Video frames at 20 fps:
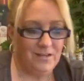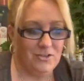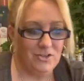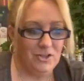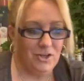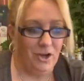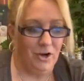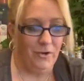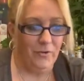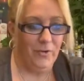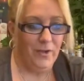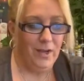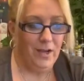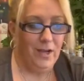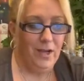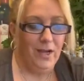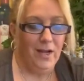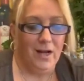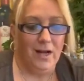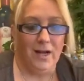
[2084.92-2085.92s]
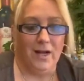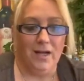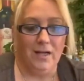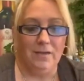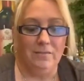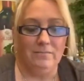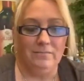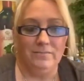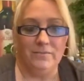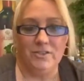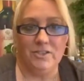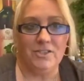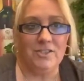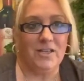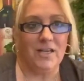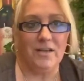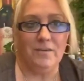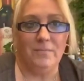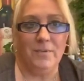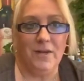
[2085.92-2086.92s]
So,
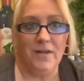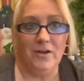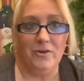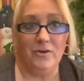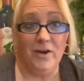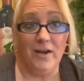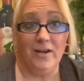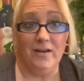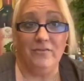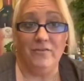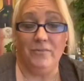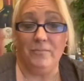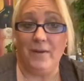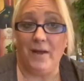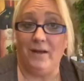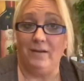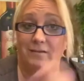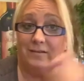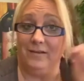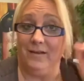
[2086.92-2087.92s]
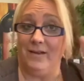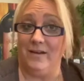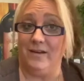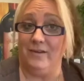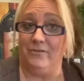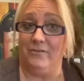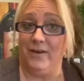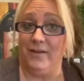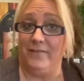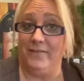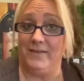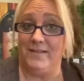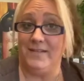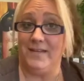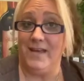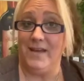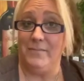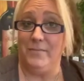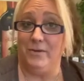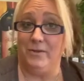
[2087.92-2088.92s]
just like being creative about getting around the
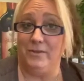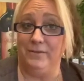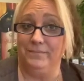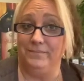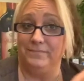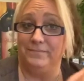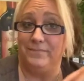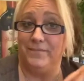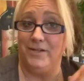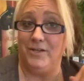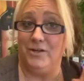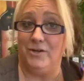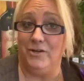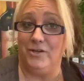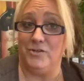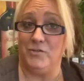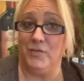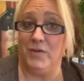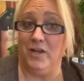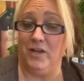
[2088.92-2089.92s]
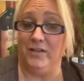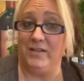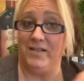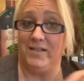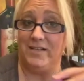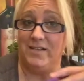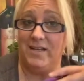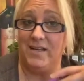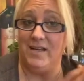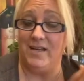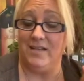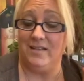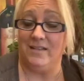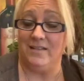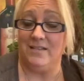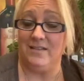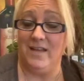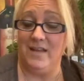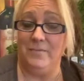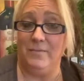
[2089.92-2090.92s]
table, because we all need to eat at
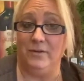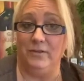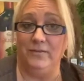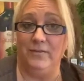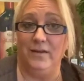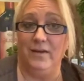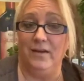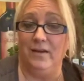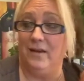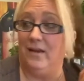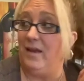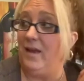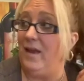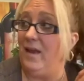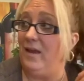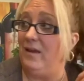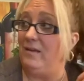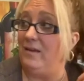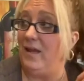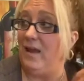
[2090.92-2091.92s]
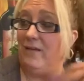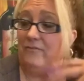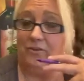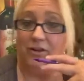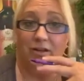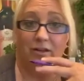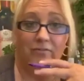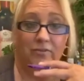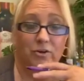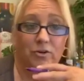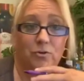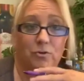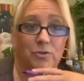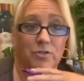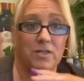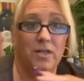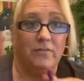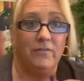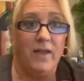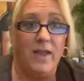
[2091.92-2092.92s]
the table. and have all of our cool
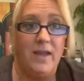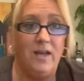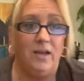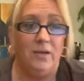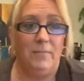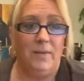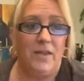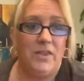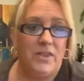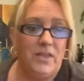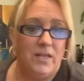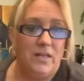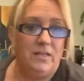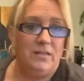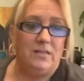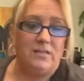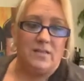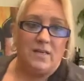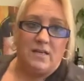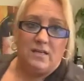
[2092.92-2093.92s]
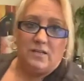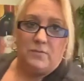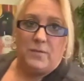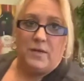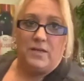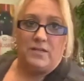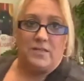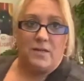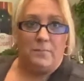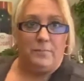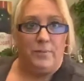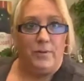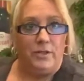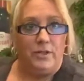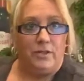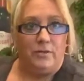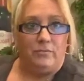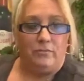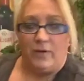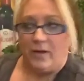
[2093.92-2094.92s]
stuff. Hang on, my thing dinged because I
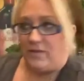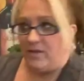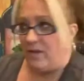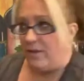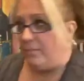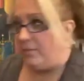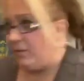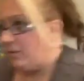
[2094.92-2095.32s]
think I